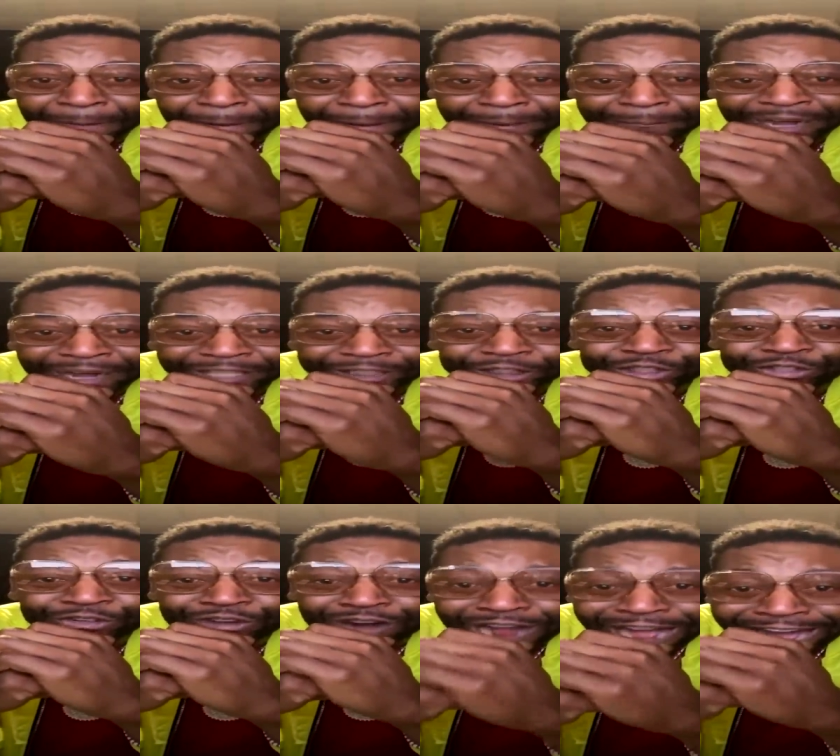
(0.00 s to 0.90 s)
and my
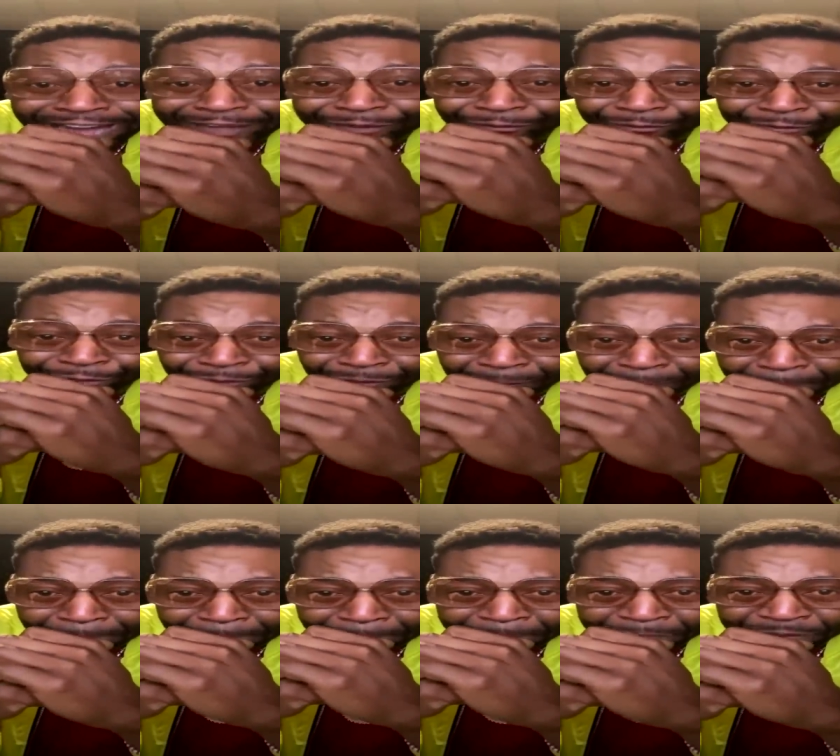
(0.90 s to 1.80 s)
drive
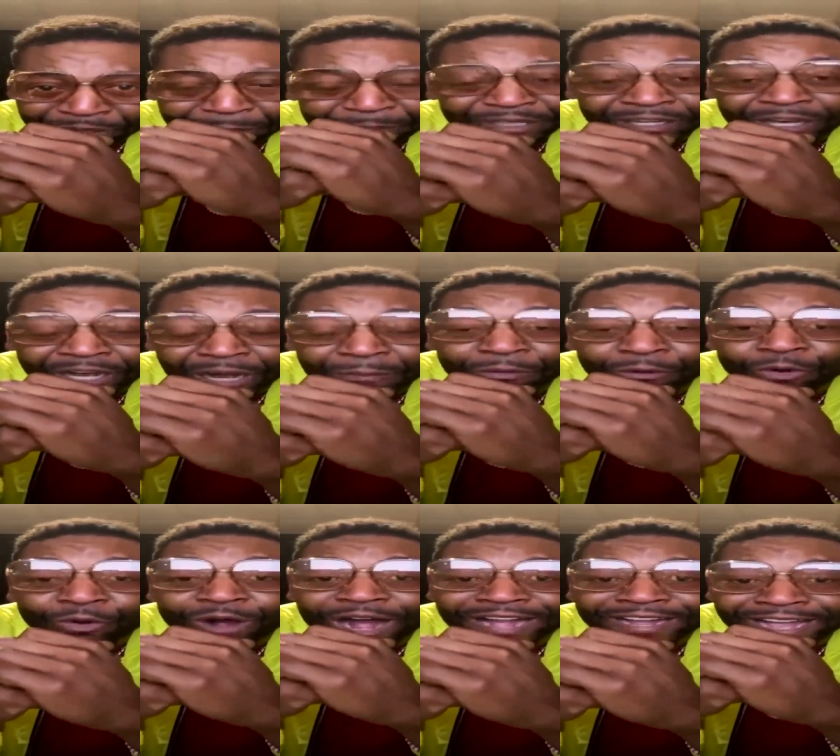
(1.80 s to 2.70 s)
to become
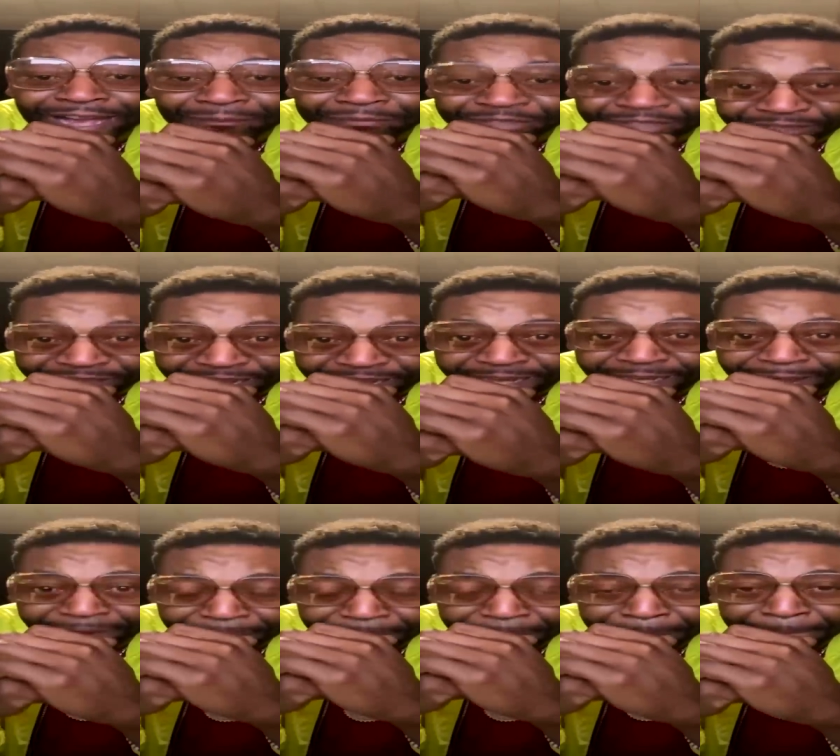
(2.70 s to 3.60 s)
who I am today.